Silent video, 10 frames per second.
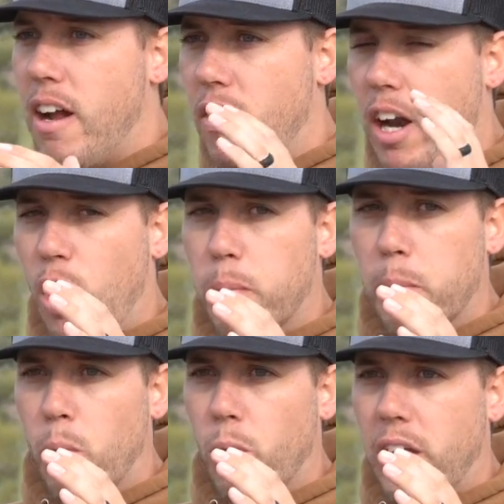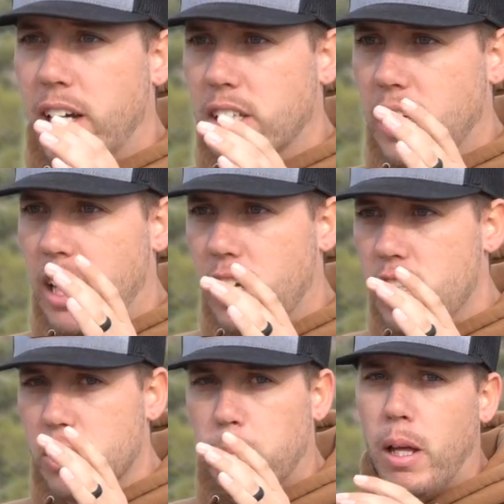and then I open both eyes and kind of
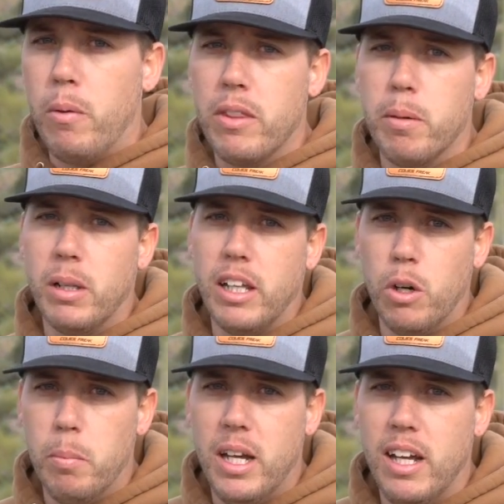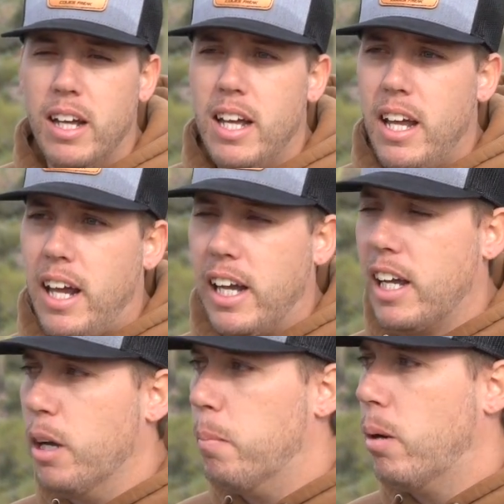just play with them a little bit and
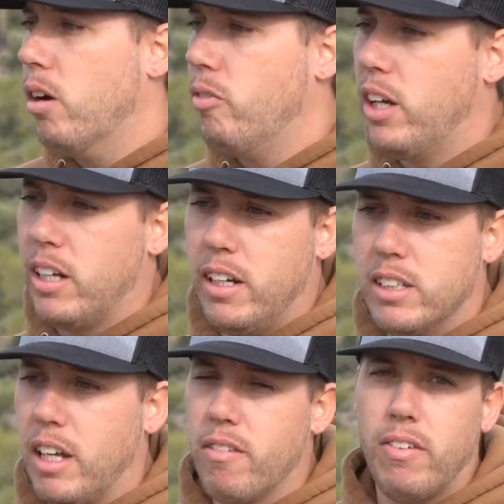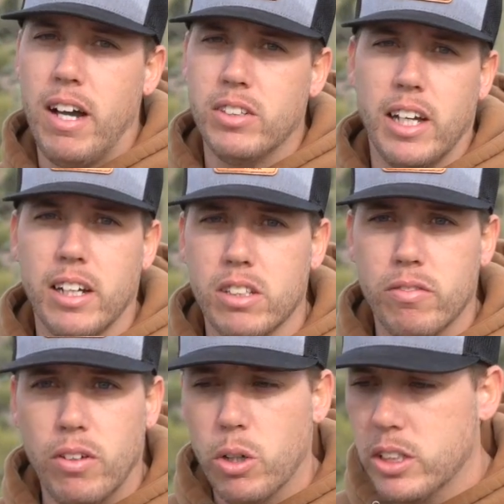get them perfect, and it's like 5 seconds
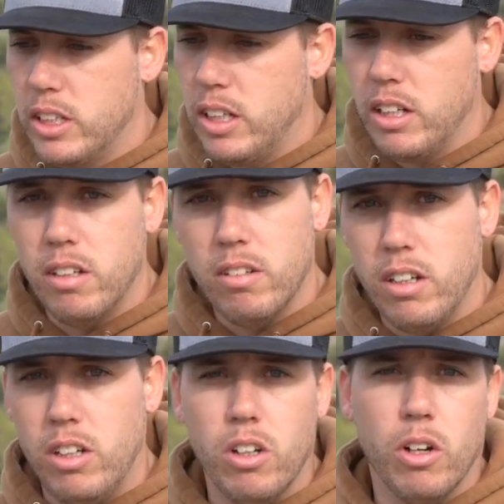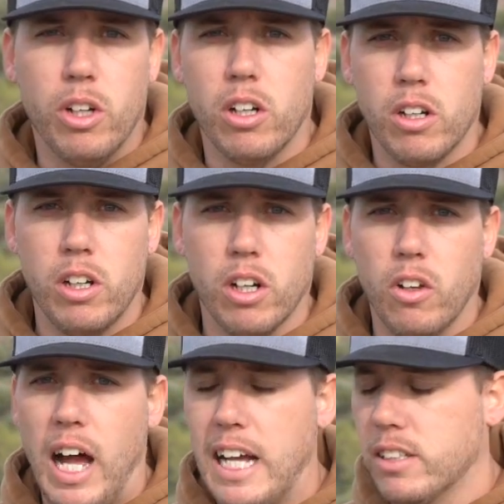of focusing, and, you know, you're
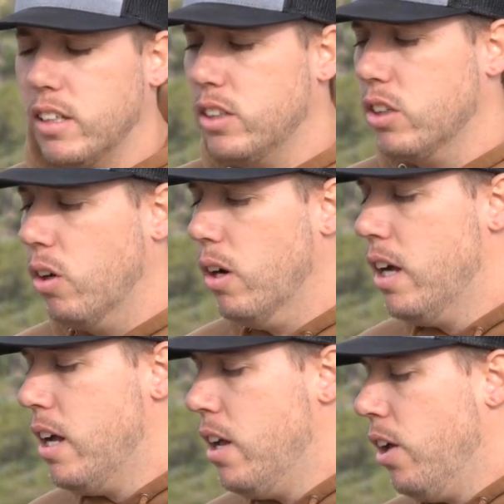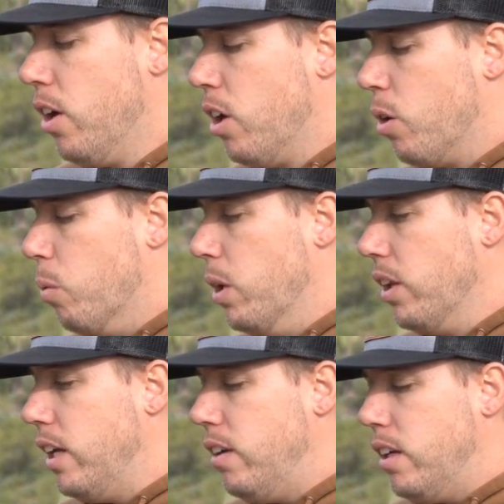glassing. So
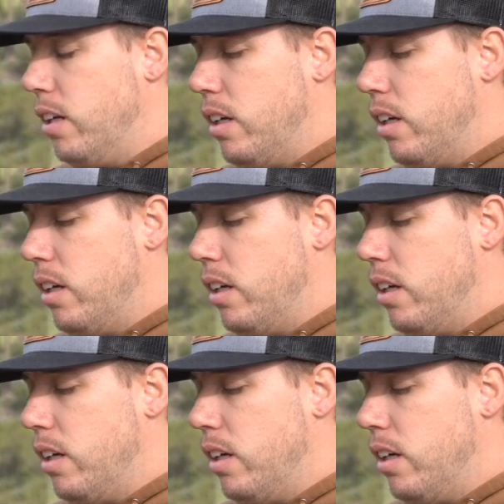really,